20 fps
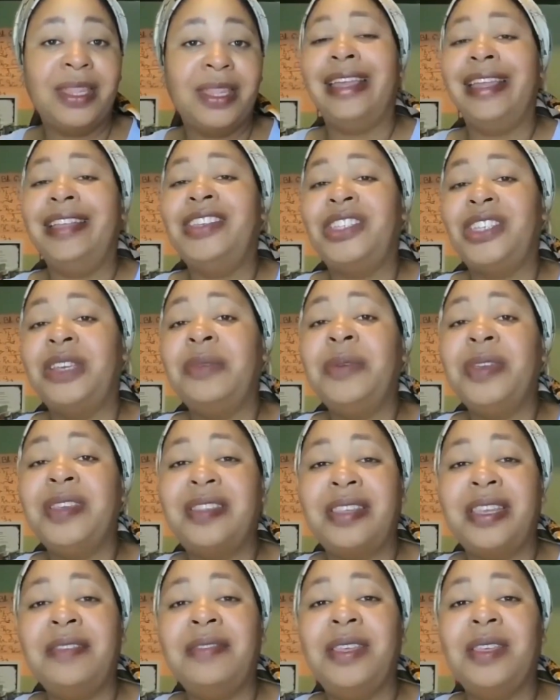And she
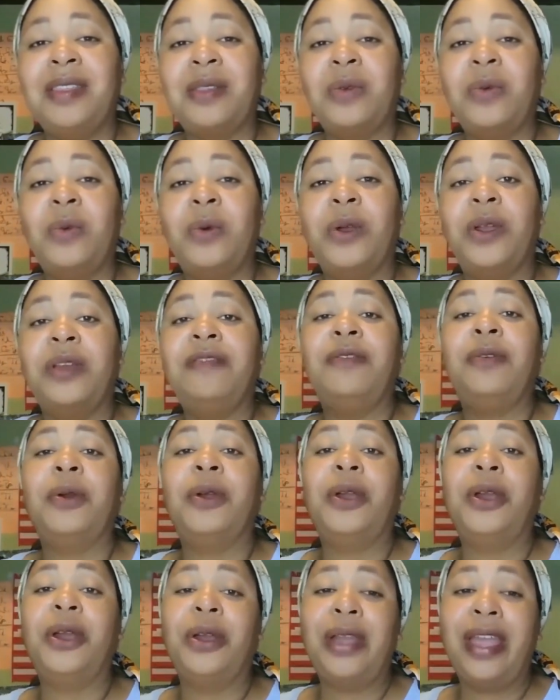received this award for
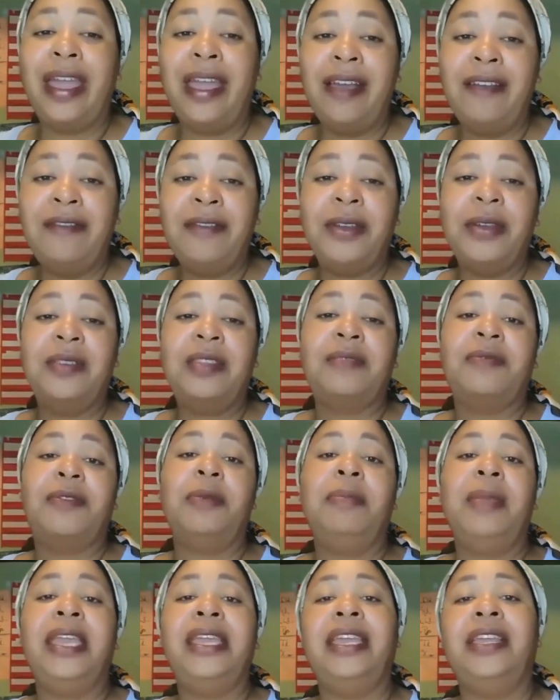her efforts for
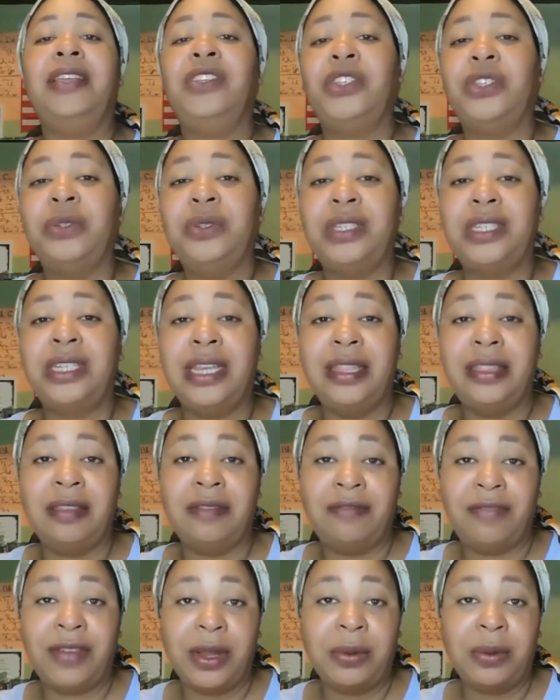making Juneteenth
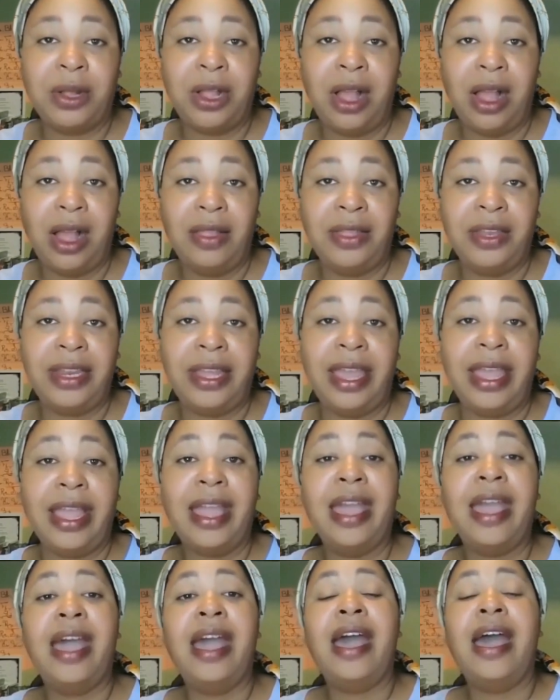a federal holiday.
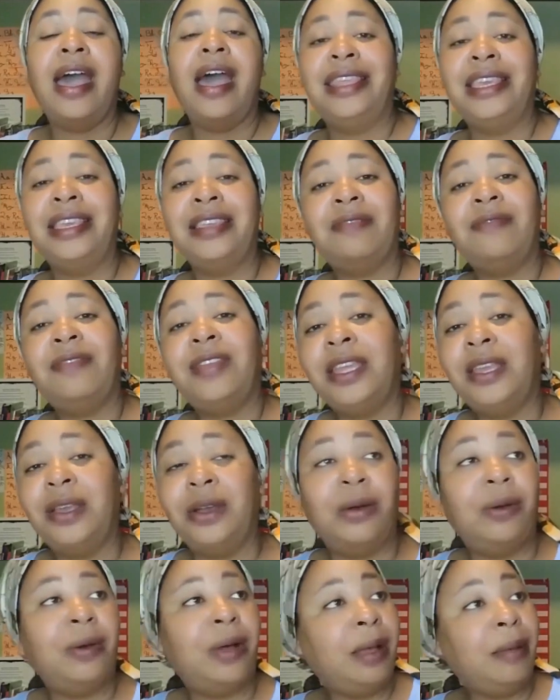This
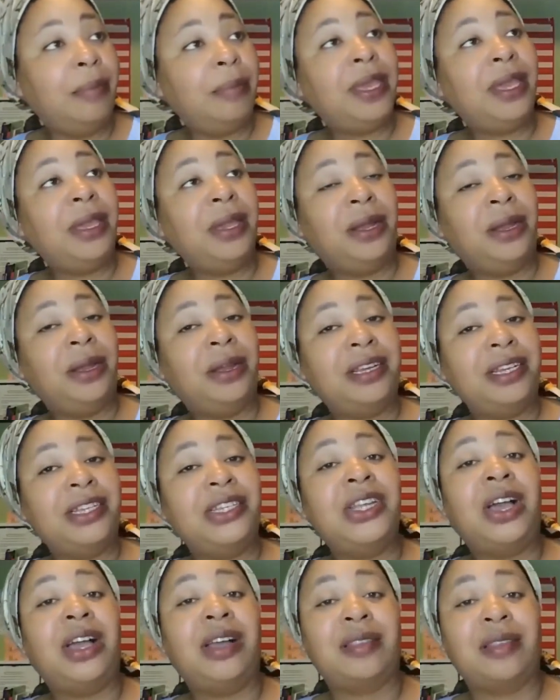video up here
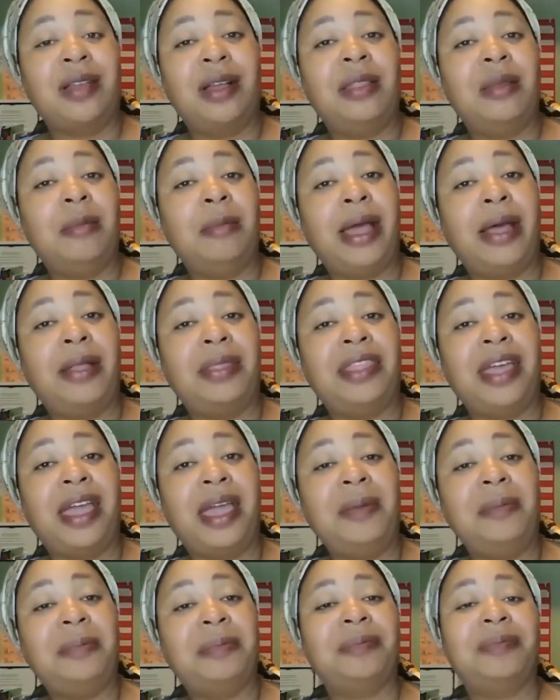talks all about
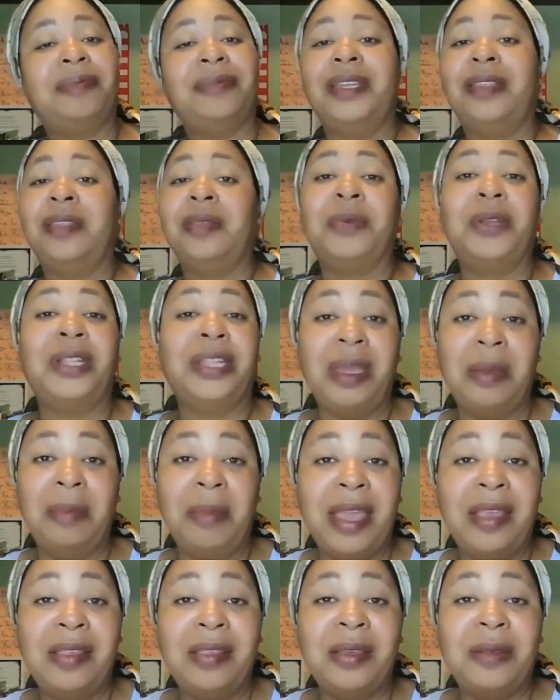that. It's really
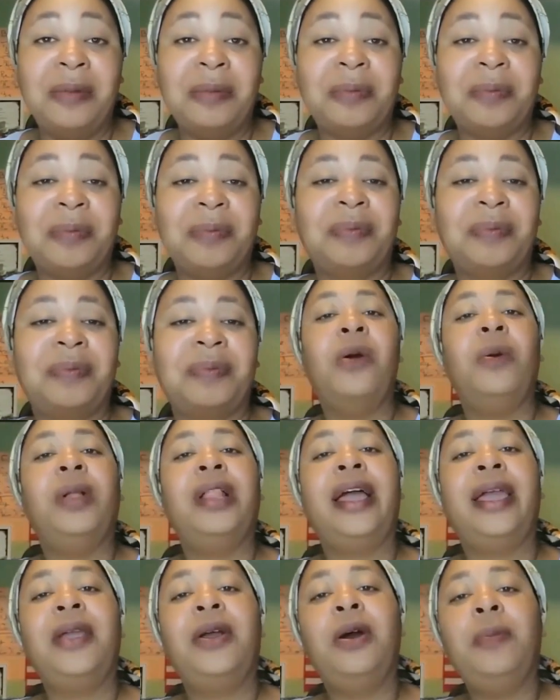amazing. Well,
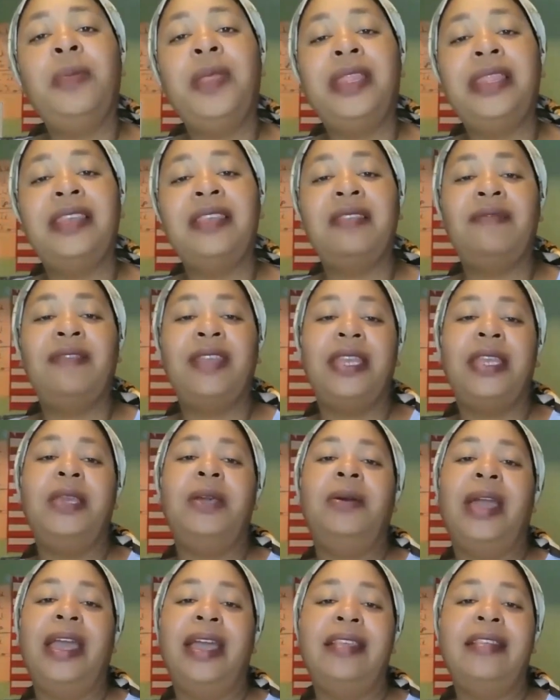I hope that this
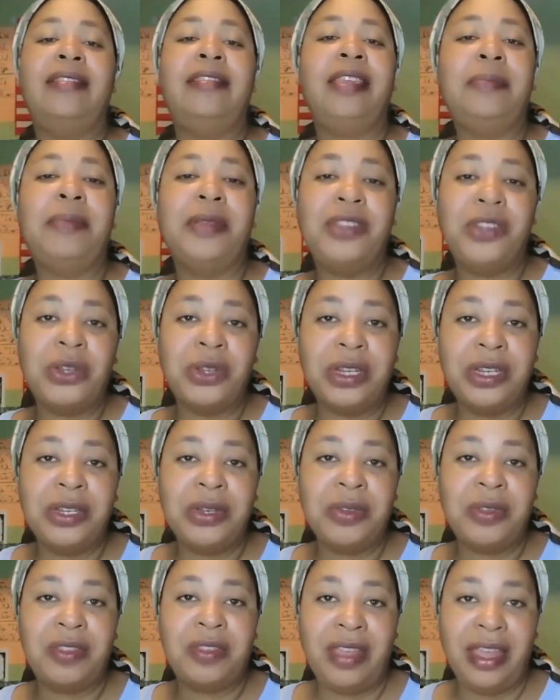video has deepened your
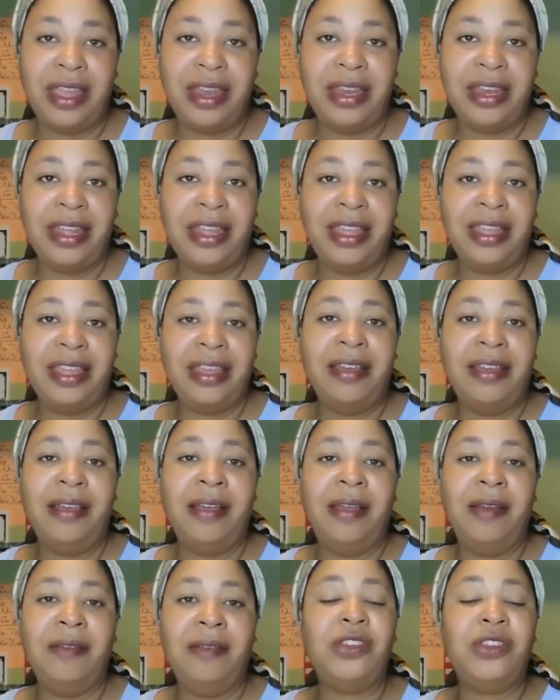understanding
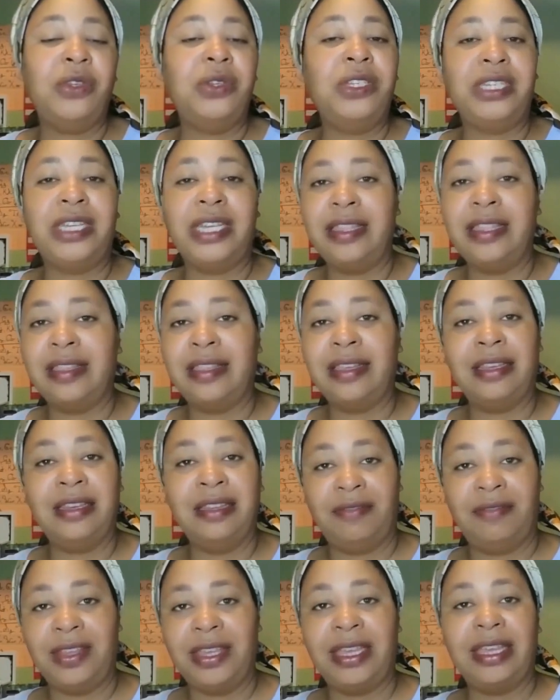of Juneteenth's
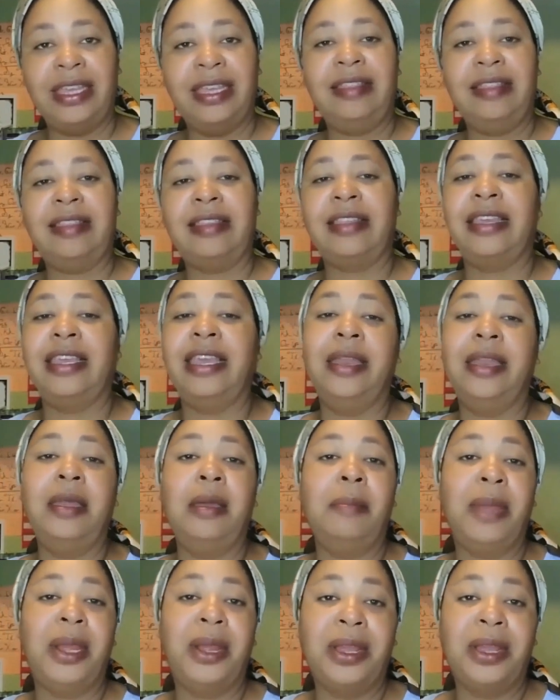significance in
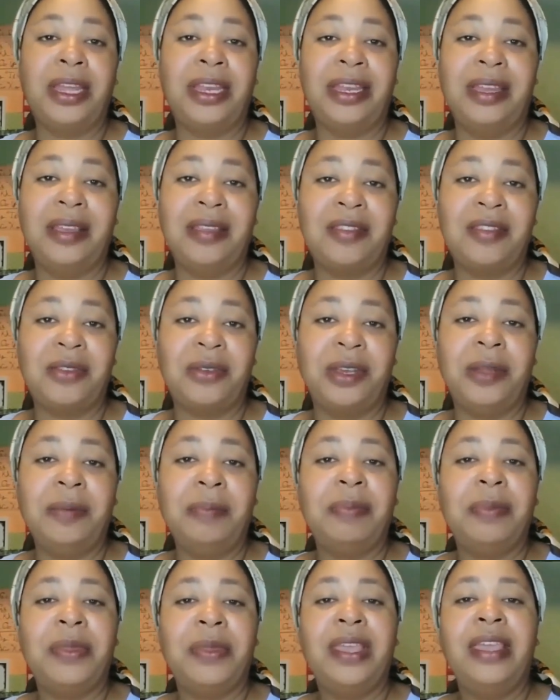American history.
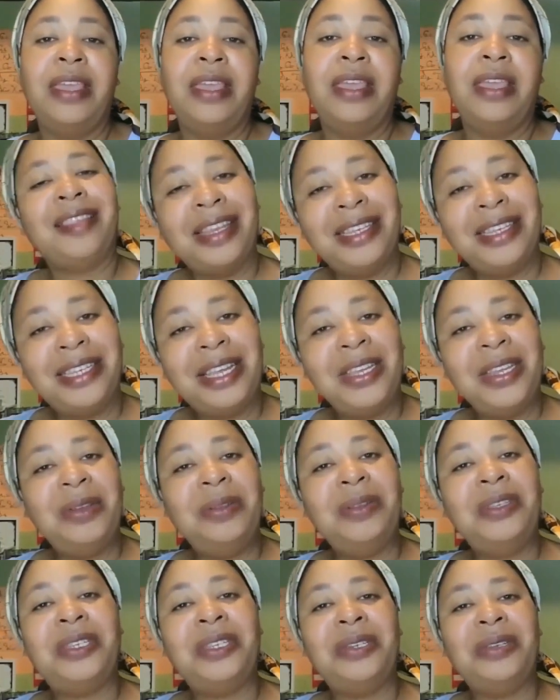Let's
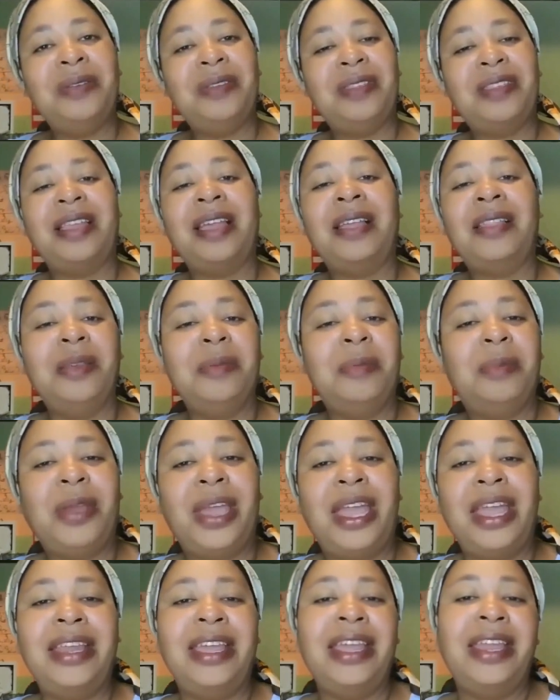continue to
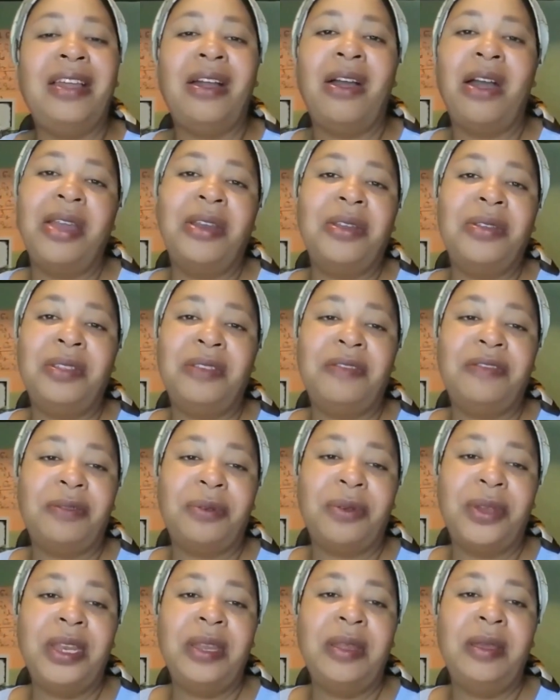celebrate and honor the
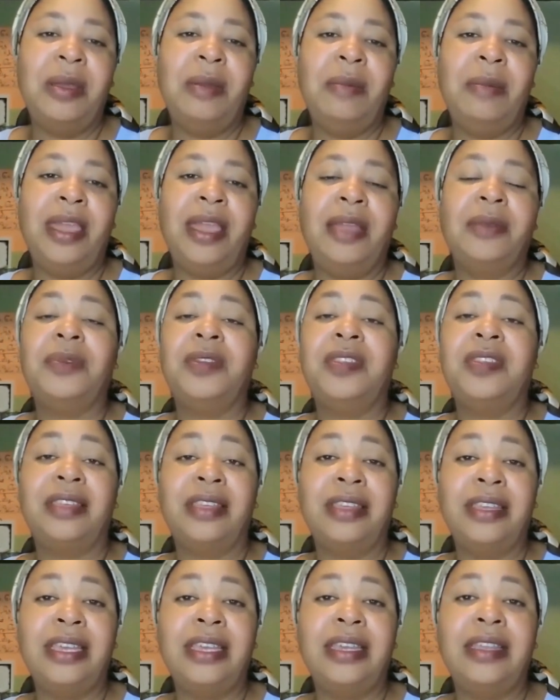freedom and
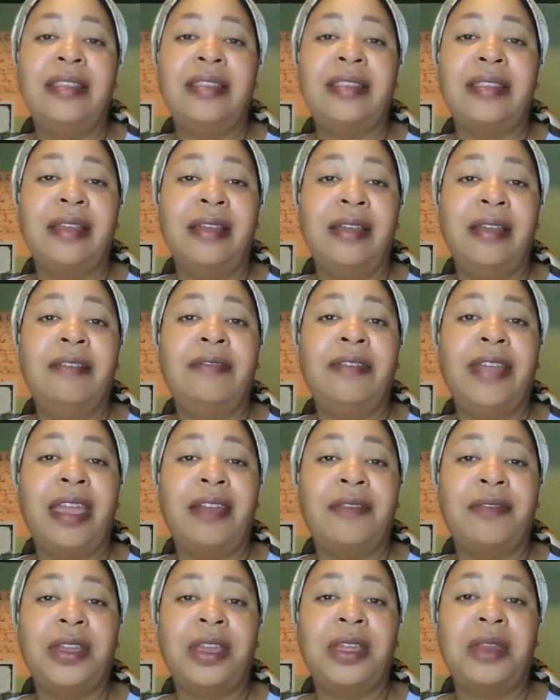resilience of
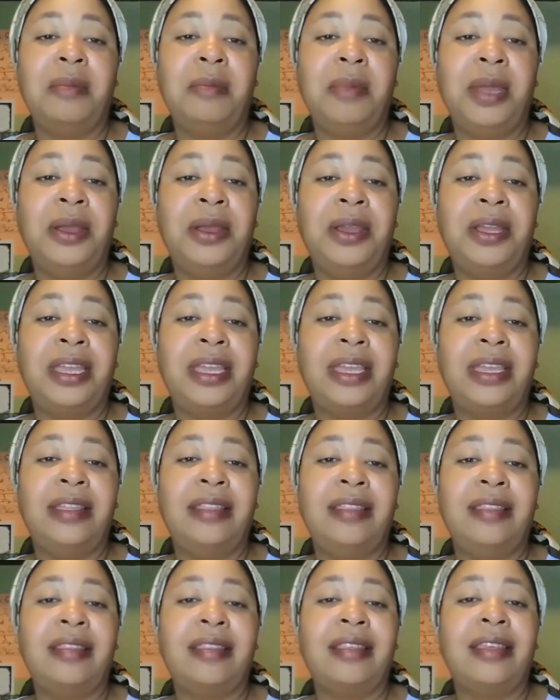African
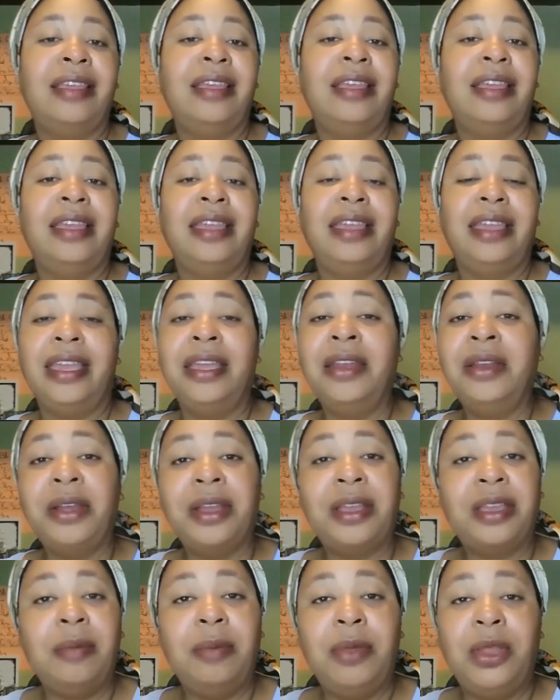Americans in
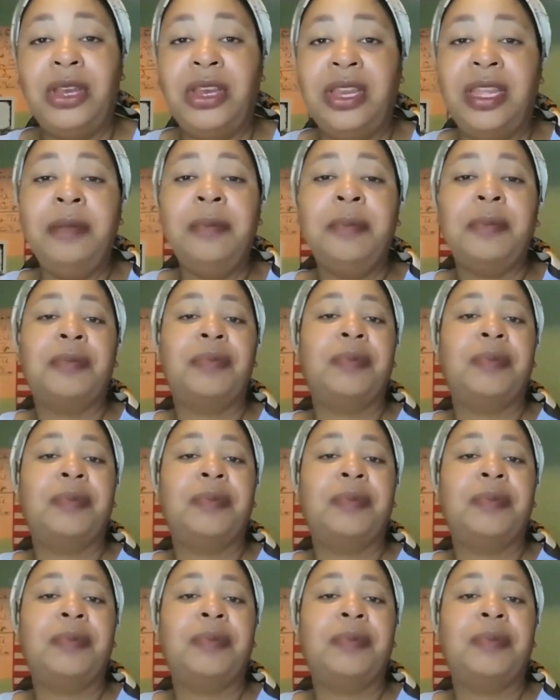our community.